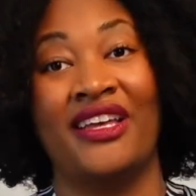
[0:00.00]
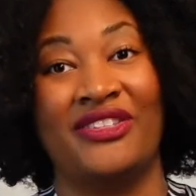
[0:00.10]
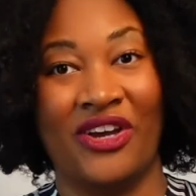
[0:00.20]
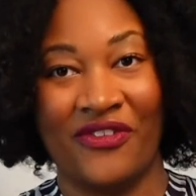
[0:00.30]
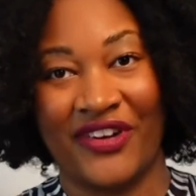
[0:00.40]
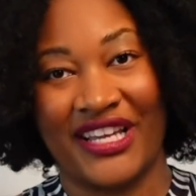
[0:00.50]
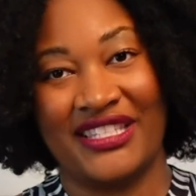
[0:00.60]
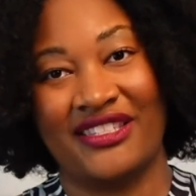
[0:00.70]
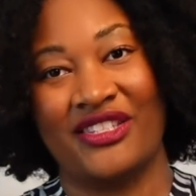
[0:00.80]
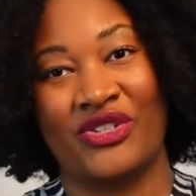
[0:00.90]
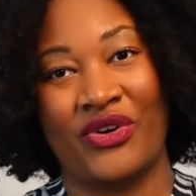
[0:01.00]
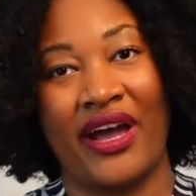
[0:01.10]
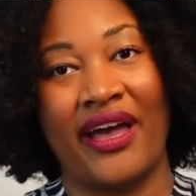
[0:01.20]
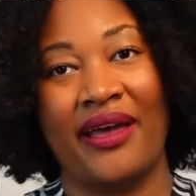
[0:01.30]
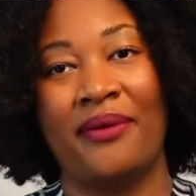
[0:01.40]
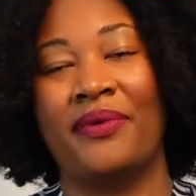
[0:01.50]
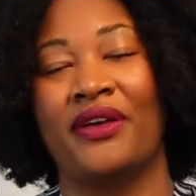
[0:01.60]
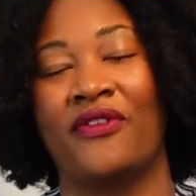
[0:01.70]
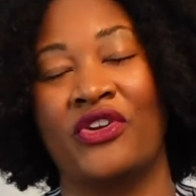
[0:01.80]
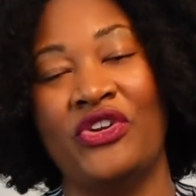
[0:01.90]
Don't forget to subscribe
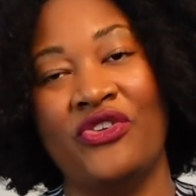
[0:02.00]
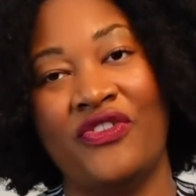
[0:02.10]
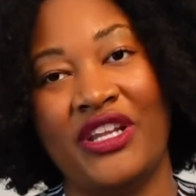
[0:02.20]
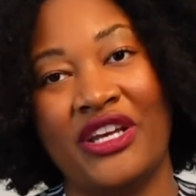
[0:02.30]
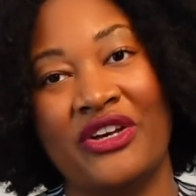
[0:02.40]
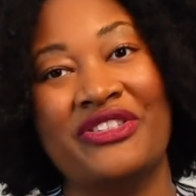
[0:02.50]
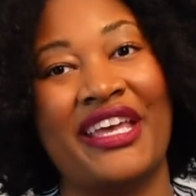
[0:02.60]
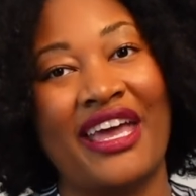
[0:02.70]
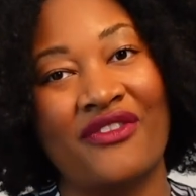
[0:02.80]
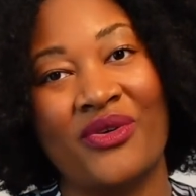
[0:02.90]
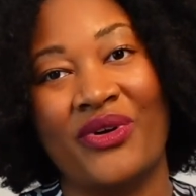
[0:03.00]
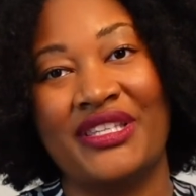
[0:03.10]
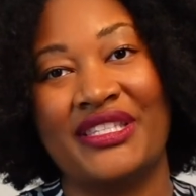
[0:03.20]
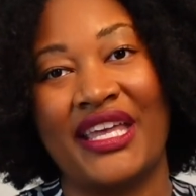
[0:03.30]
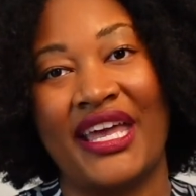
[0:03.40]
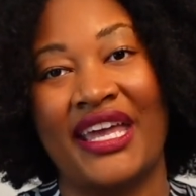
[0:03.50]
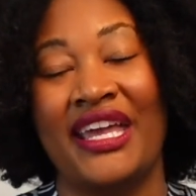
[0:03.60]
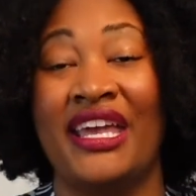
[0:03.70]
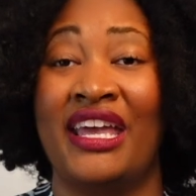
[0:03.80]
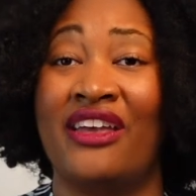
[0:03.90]
for new videos every
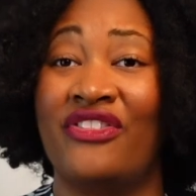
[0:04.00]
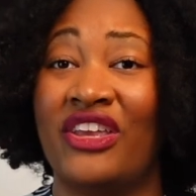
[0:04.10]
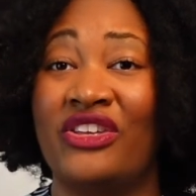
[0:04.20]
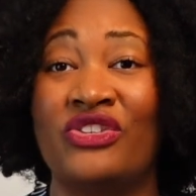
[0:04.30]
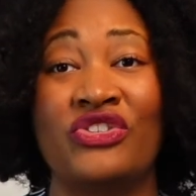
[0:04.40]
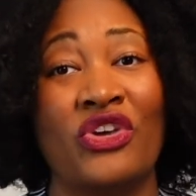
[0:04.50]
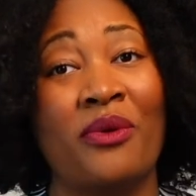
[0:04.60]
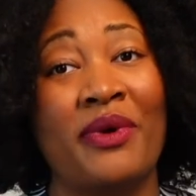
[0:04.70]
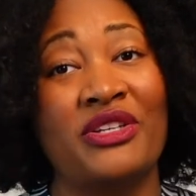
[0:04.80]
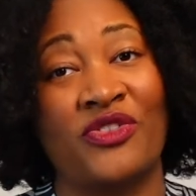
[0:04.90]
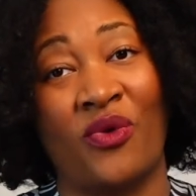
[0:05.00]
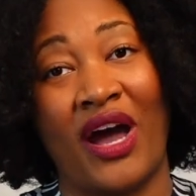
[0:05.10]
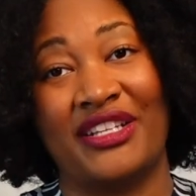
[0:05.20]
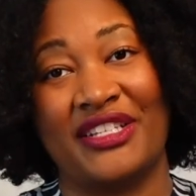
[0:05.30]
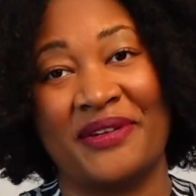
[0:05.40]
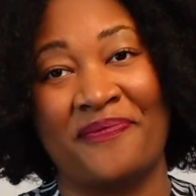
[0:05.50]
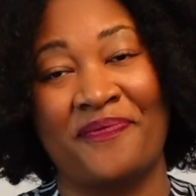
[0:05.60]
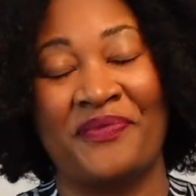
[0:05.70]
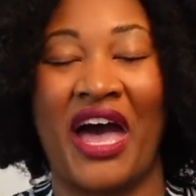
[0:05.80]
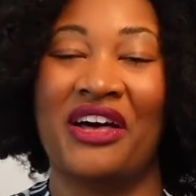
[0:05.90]
Wednesday, and thank you so much for watching.
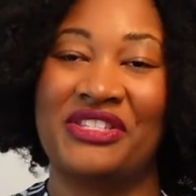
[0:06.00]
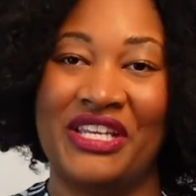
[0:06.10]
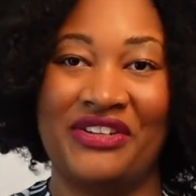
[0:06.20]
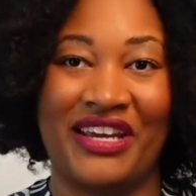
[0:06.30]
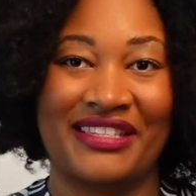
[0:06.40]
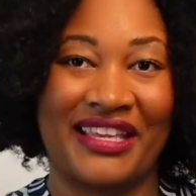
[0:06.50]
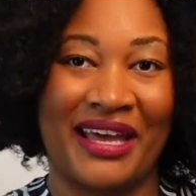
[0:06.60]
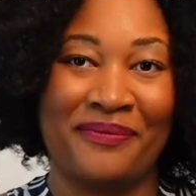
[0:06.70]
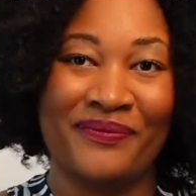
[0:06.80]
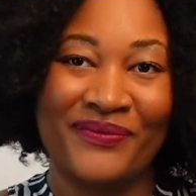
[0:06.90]
I'll see you next time.